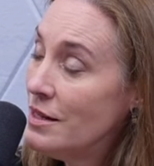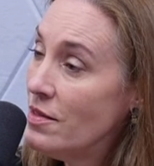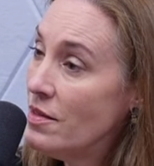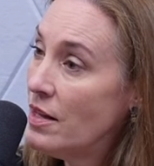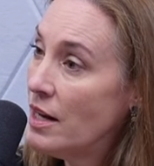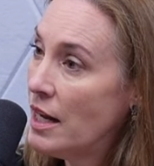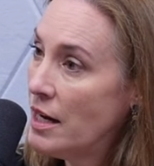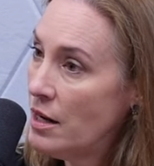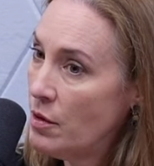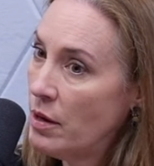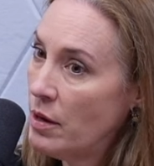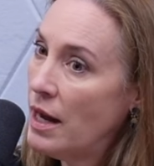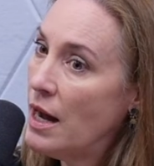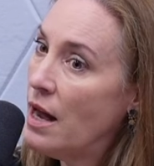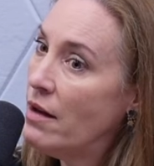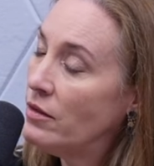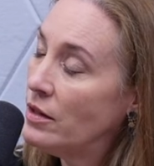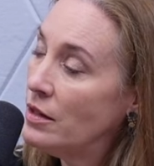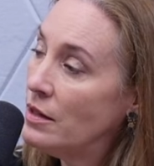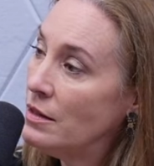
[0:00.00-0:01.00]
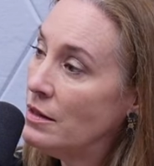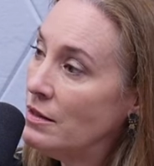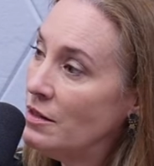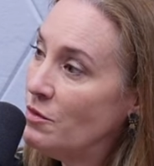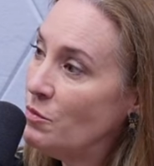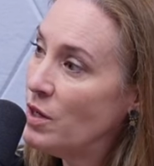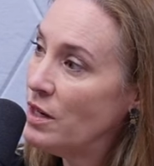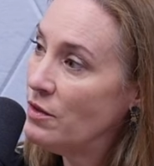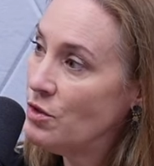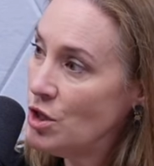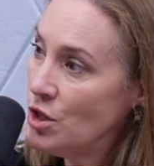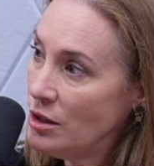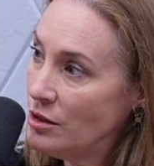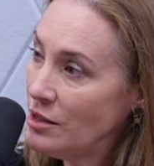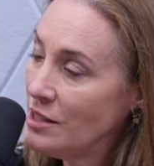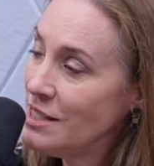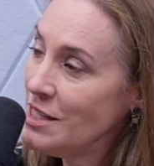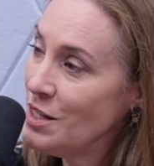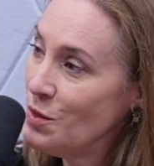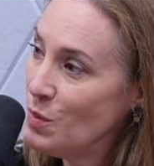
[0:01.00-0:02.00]
then i know i have her but if she
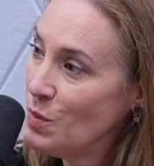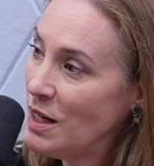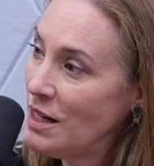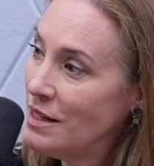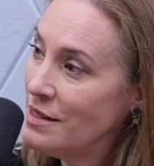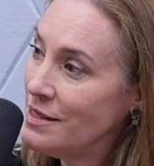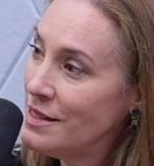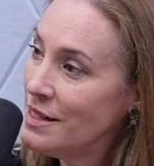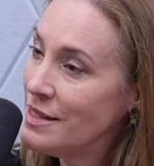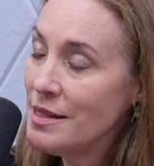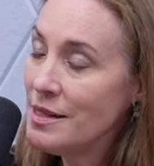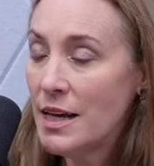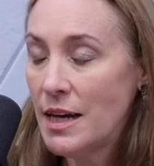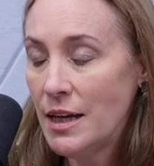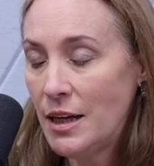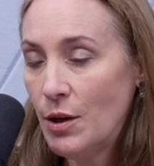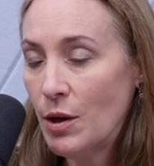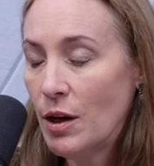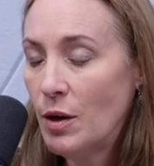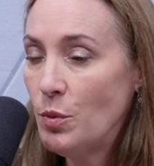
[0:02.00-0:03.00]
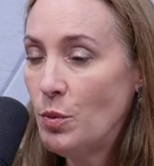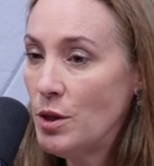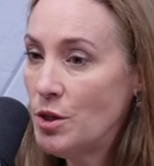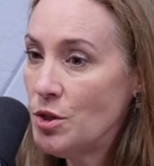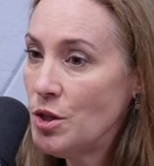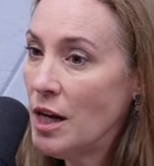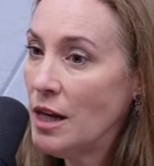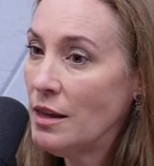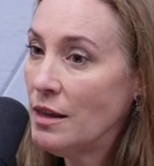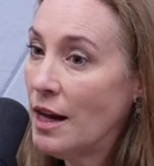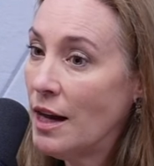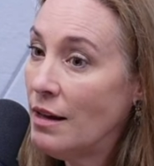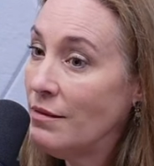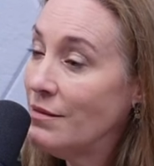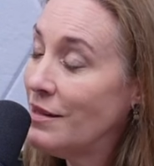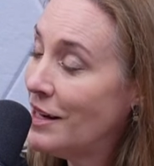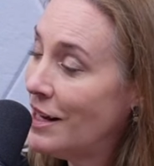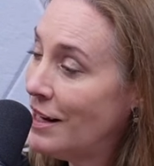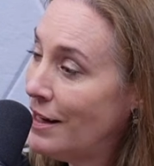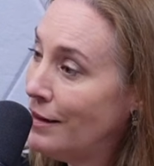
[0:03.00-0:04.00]
looks at me and says, "Thank you, I appreciate that,"
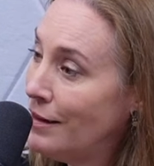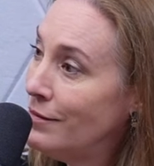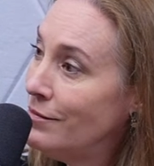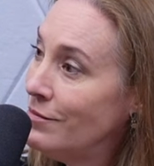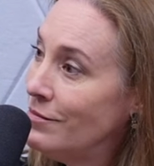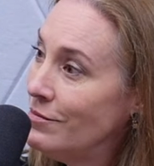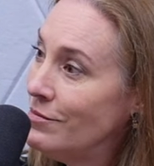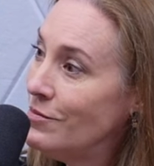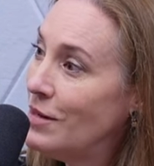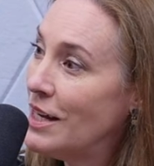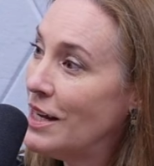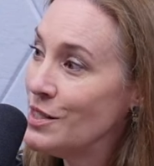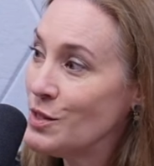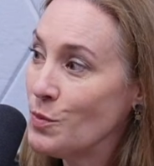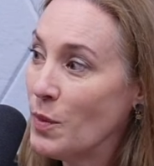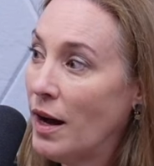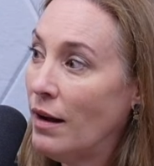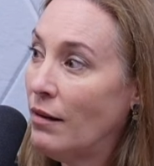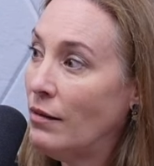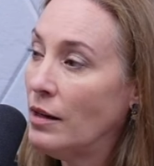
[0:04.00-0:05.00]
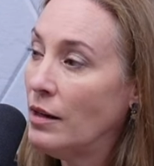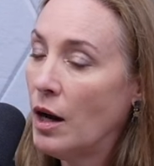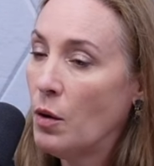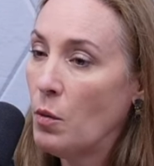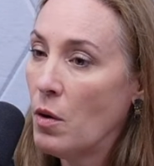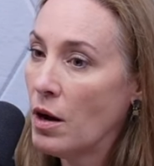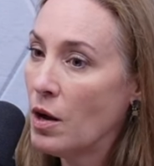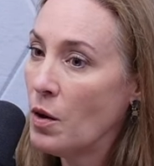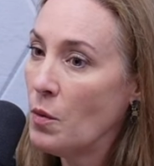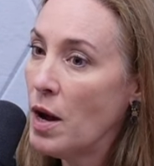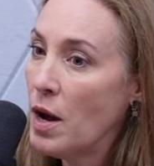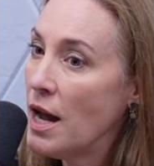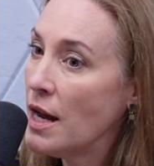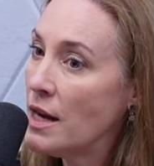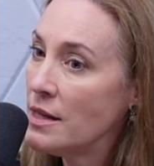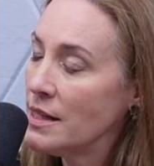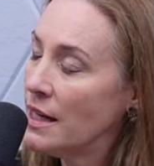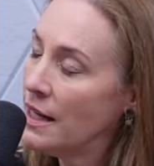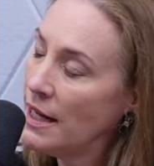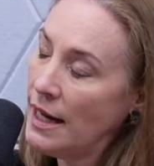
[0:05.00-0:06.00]
then I I smile and I walk away
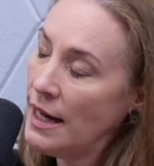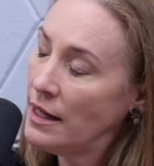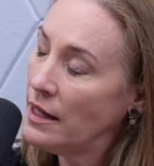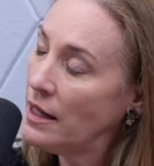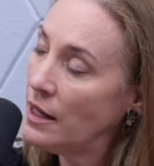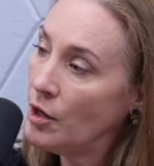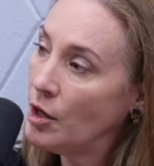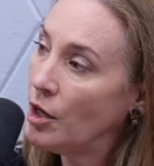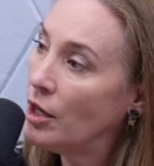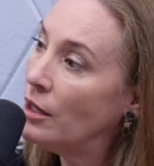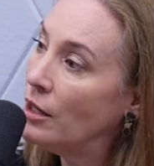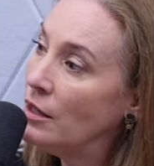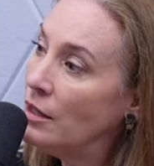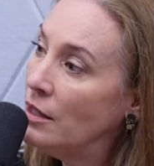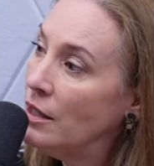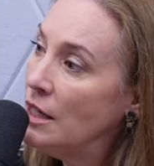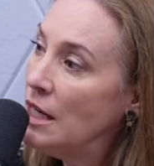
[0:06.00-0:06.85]
because I can't get her.